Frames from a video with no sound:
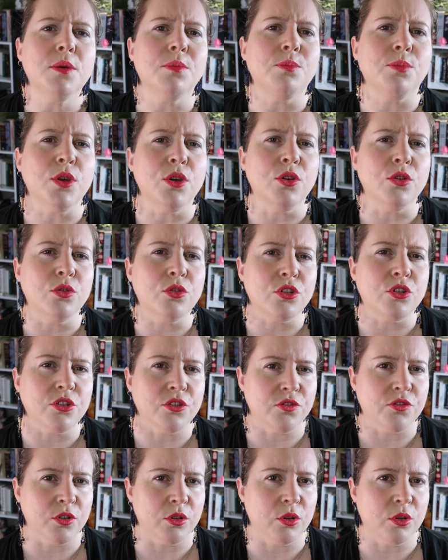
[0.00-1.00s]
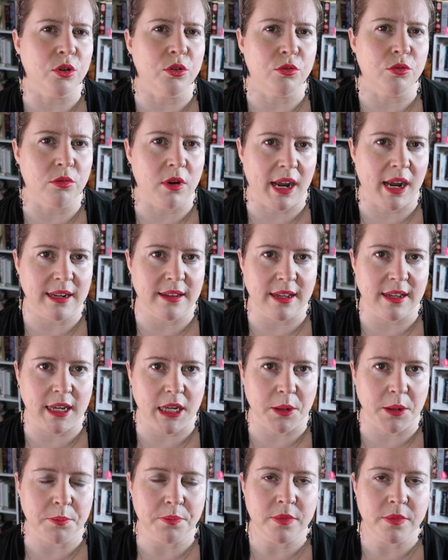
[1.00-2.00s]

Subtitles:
beautiful writing.